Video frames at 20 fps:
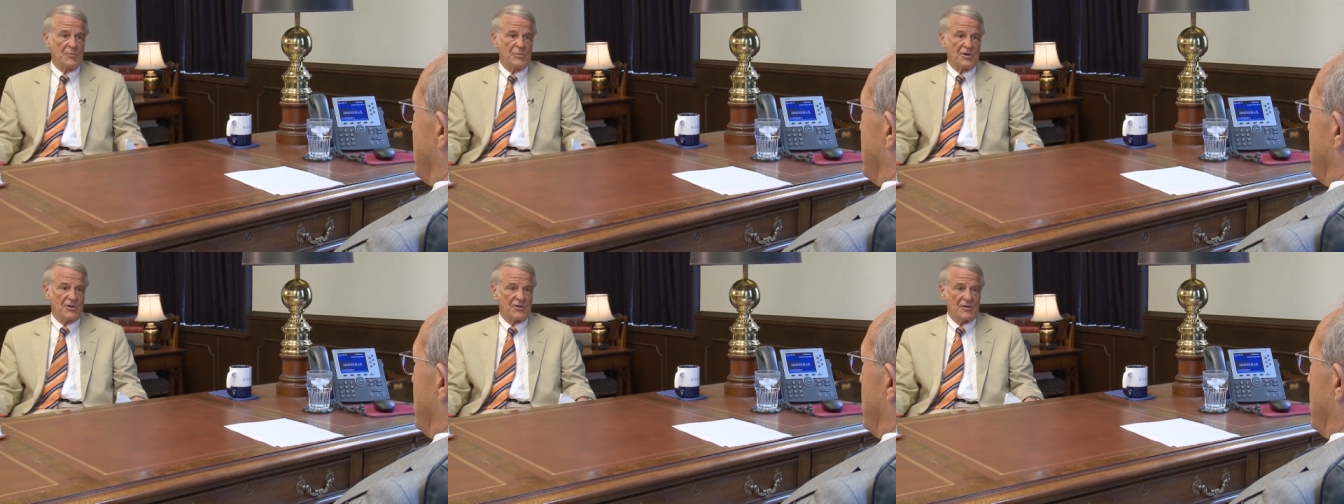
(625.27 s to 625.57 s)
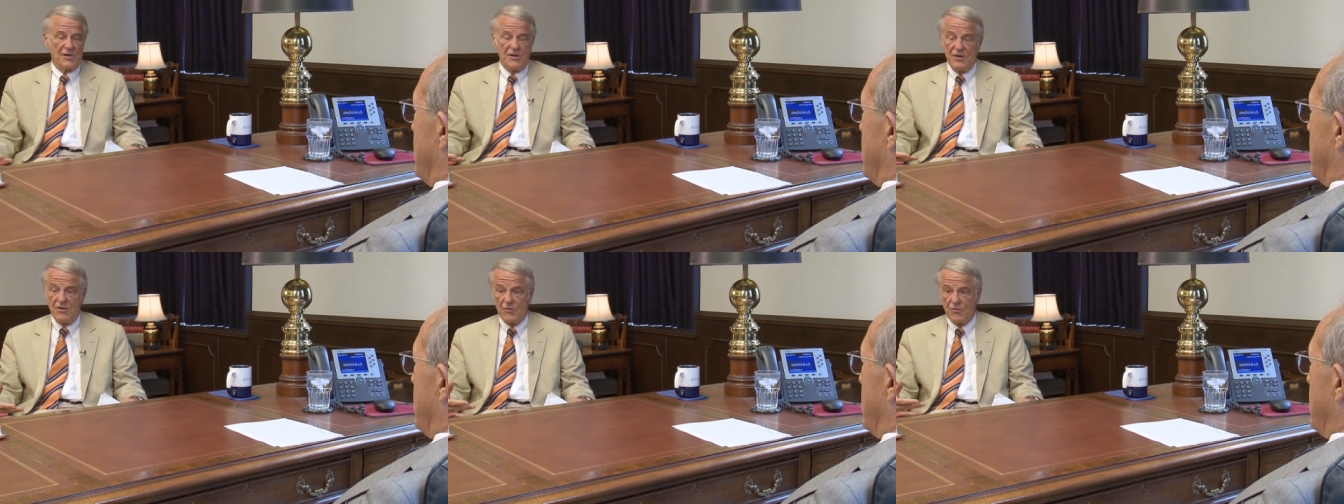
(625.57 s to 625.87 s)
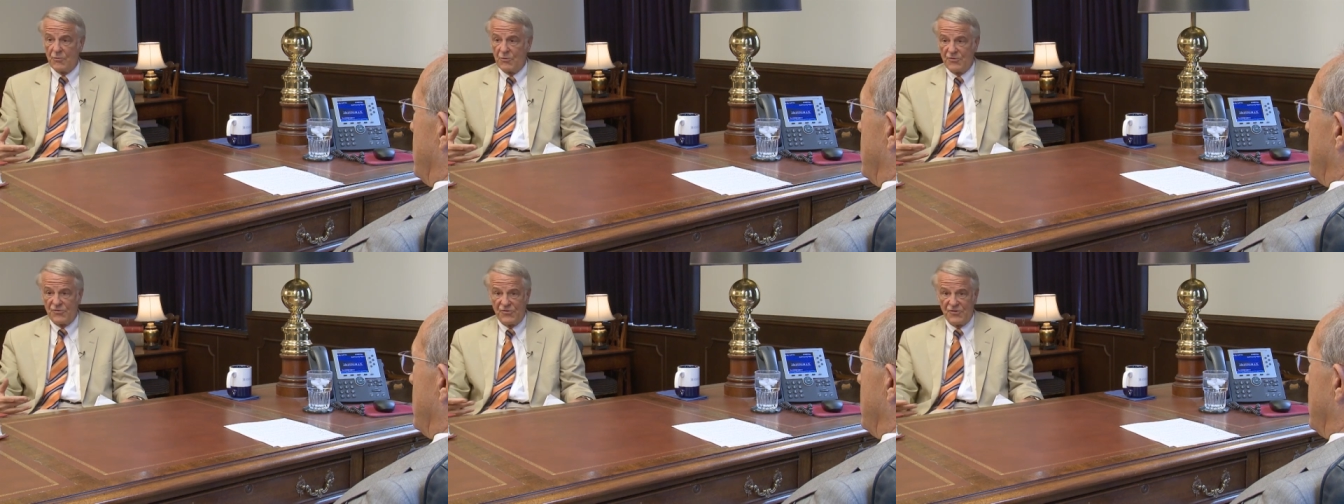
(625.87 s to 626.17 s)
But
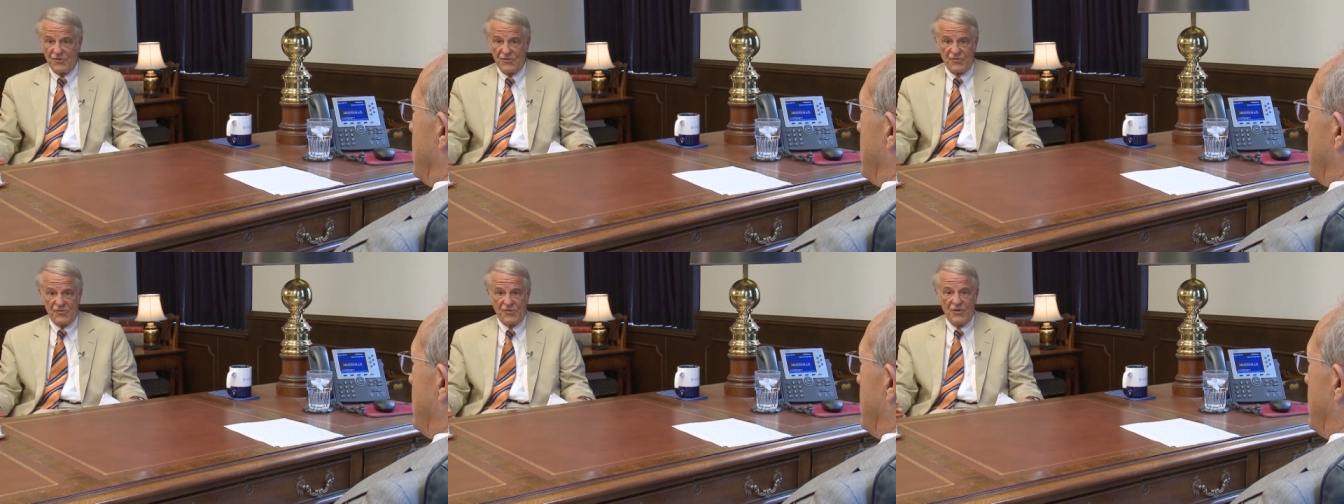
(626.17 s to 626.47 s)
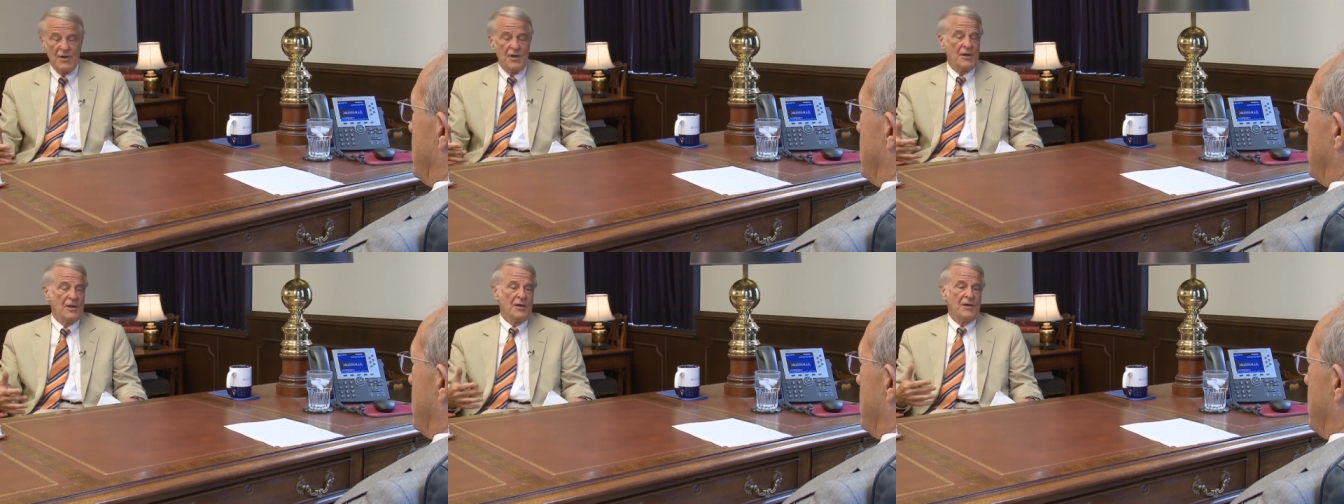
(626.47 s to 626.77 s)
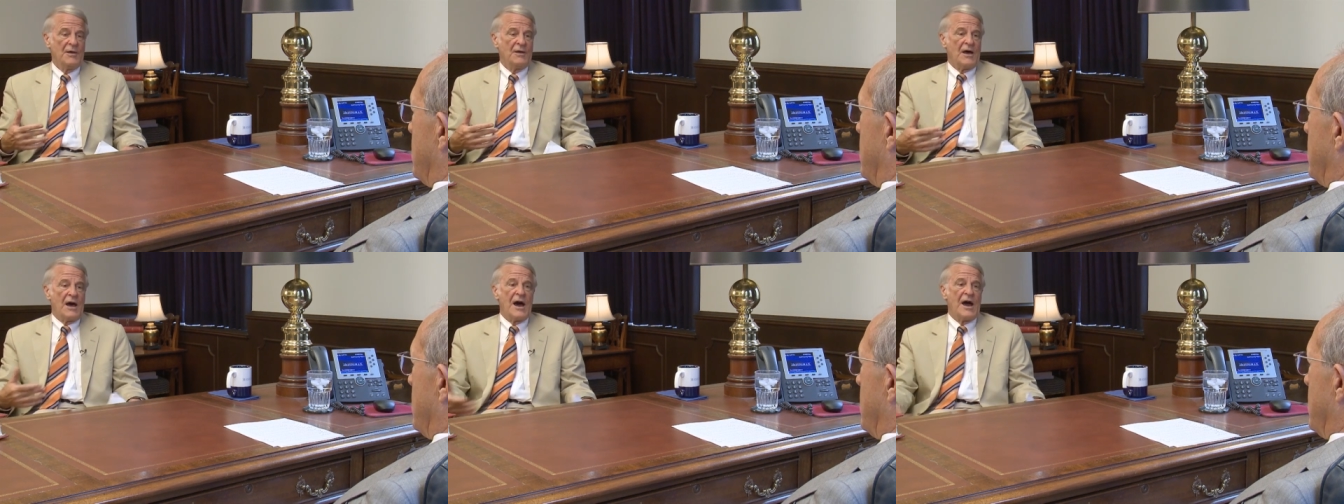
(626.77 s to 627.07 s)
here was this
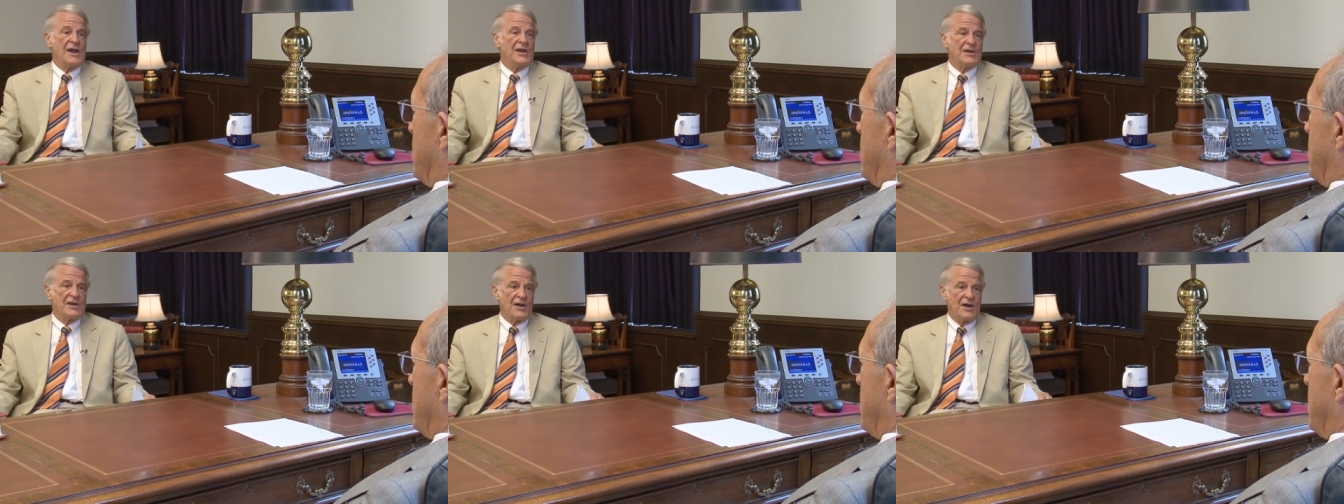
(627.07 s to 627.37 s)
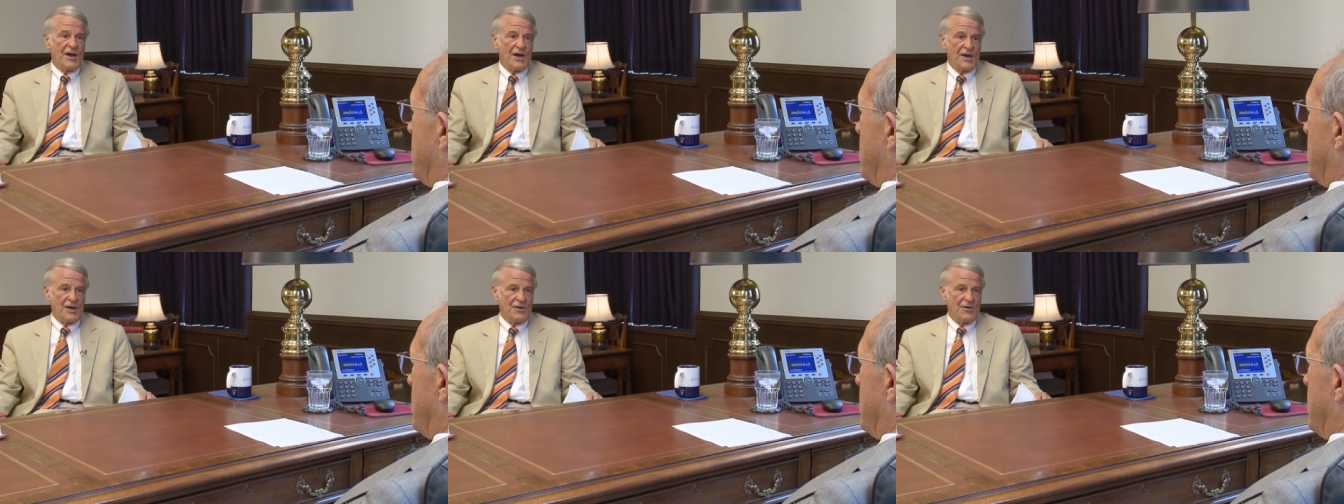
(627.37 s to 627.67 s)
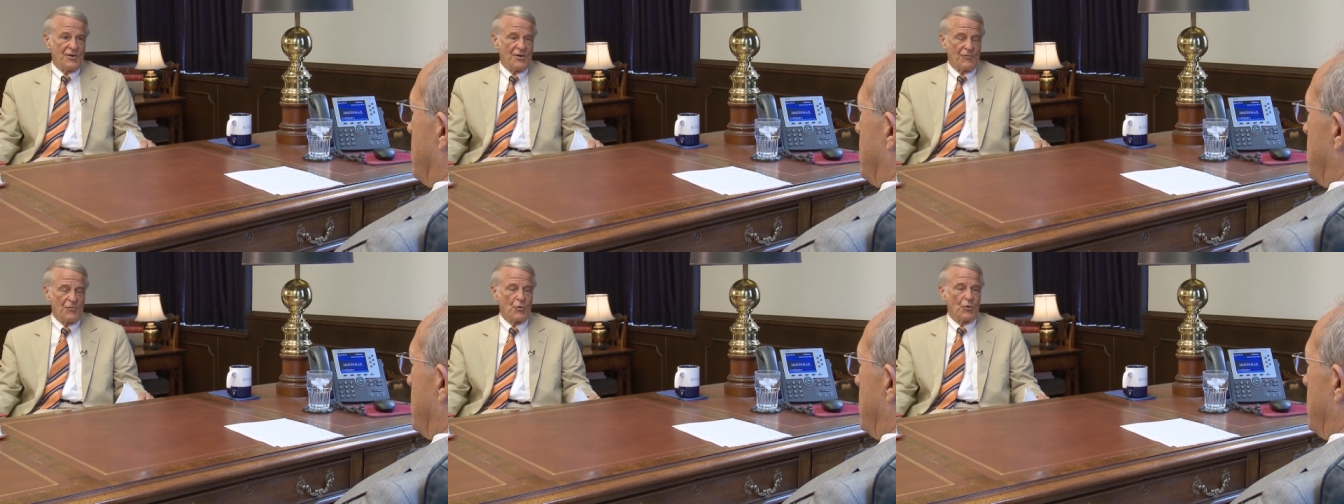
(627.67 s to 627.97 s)

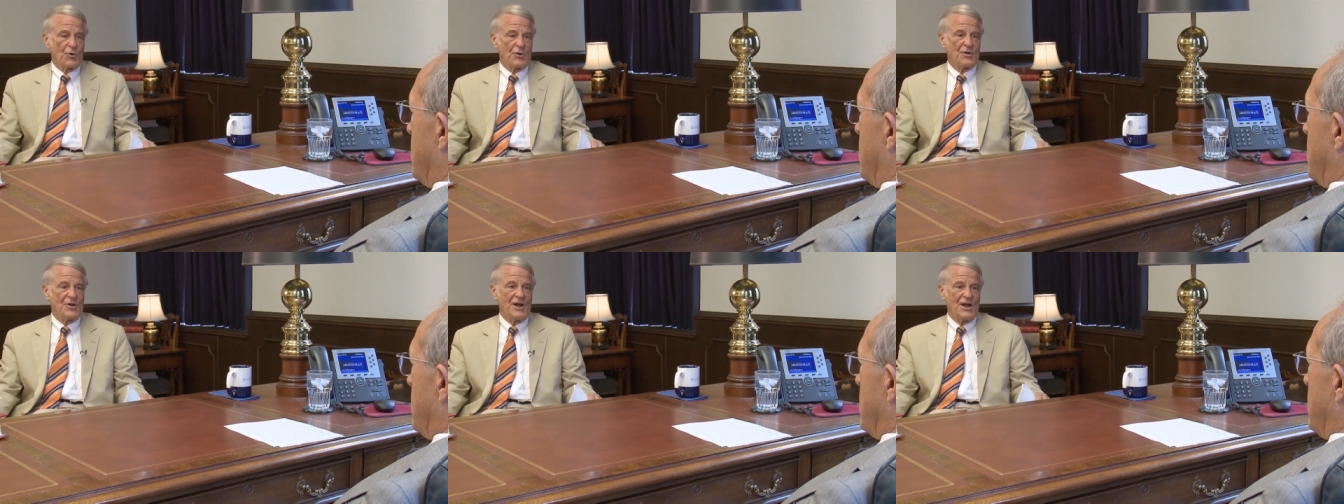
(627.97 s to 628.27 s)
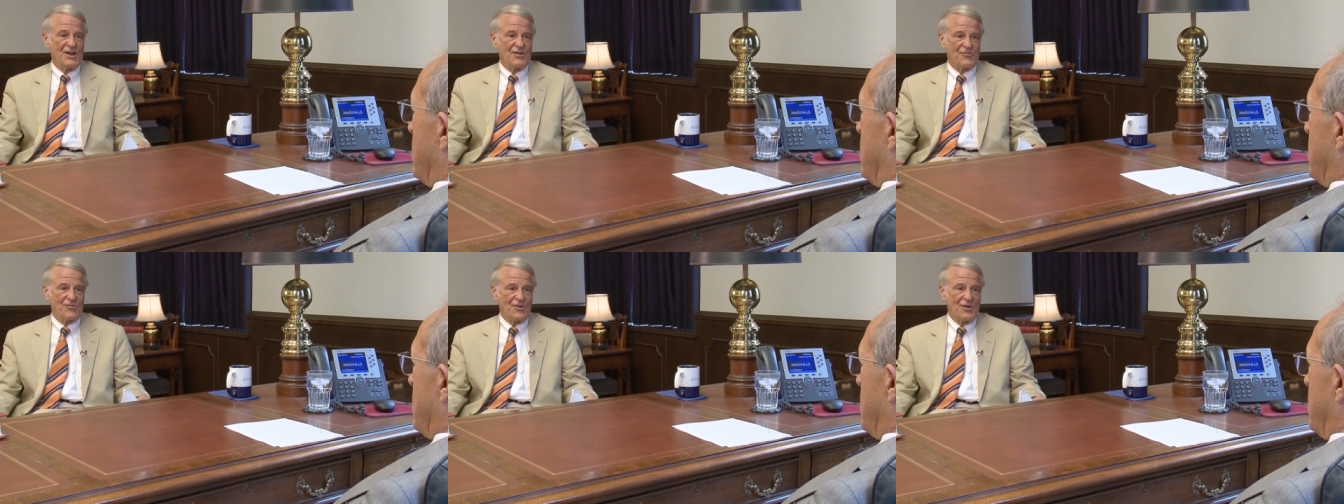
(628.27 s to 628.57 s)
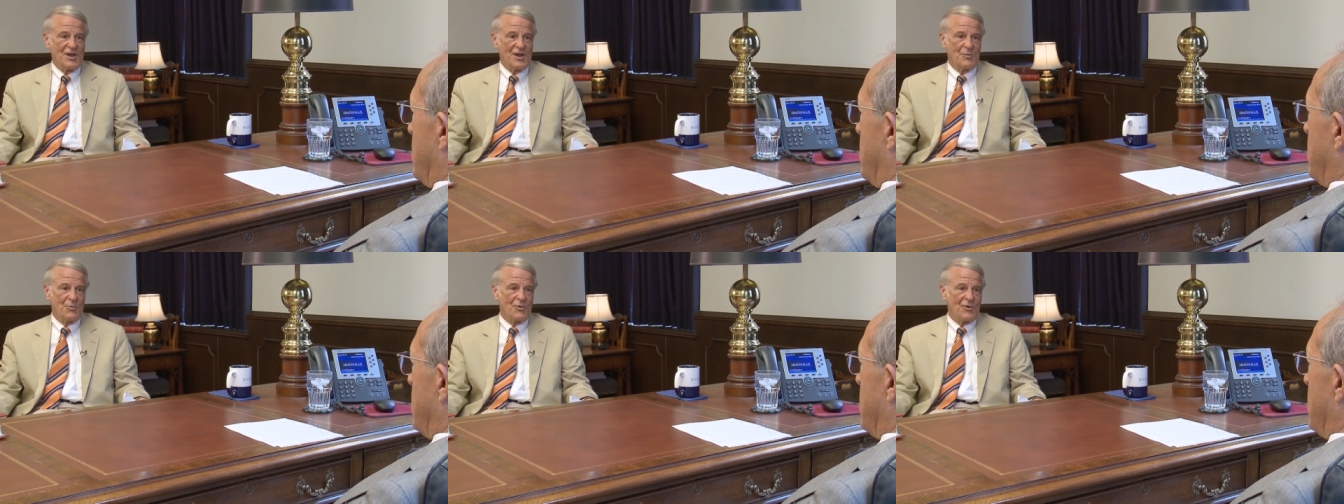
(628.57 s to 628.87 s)
icon of organized
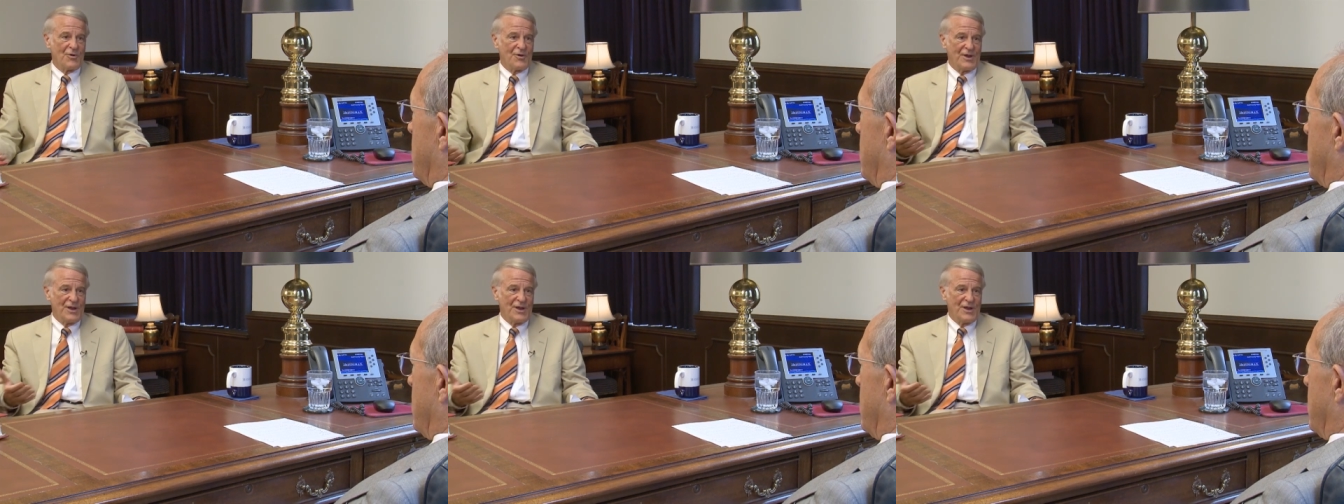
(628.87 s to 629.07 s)
labor,